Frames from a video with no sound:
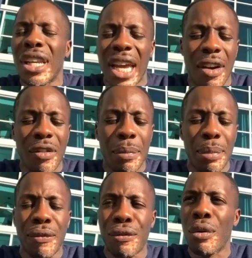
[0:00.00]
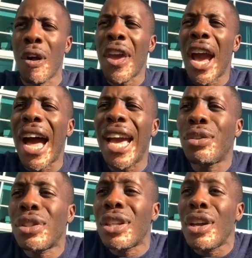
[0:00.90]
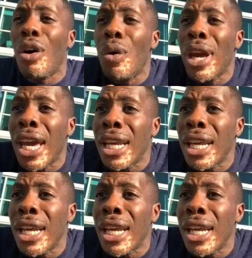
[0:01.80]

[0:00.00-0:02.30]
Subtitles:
they haven't been through. I used to sell weed.